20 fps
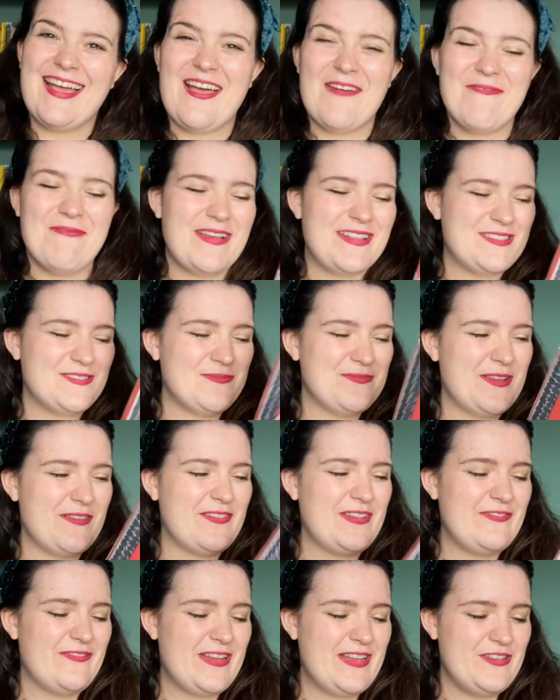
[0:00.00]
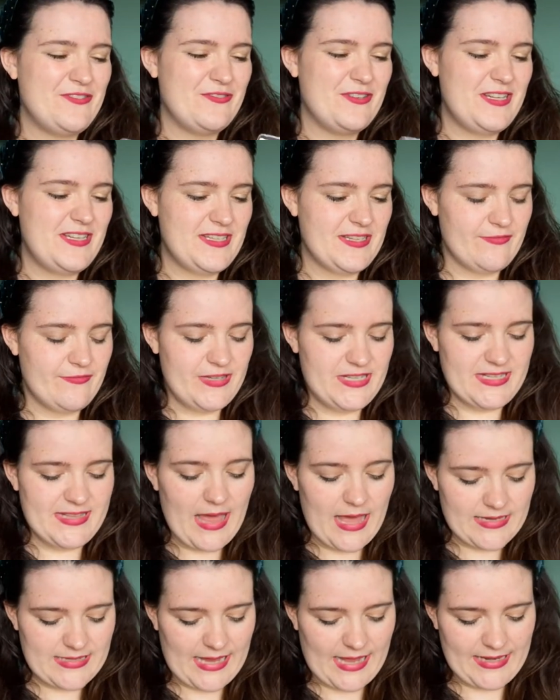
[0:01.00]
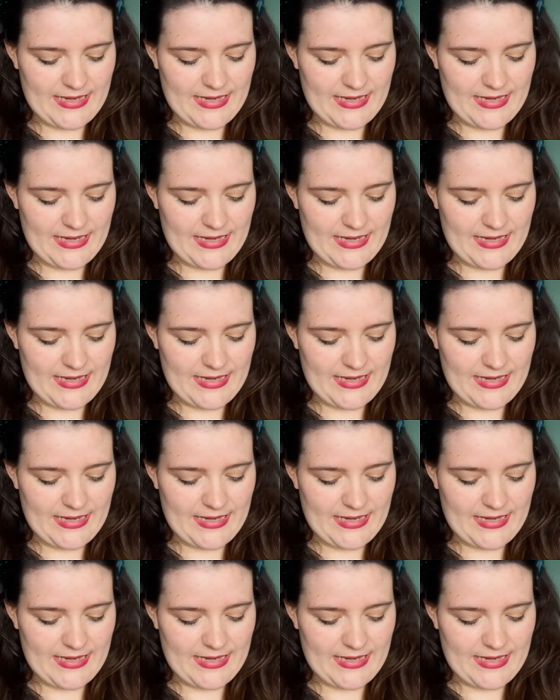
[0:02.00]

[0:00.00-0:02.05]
and so I'm definitely intrigued in reading that.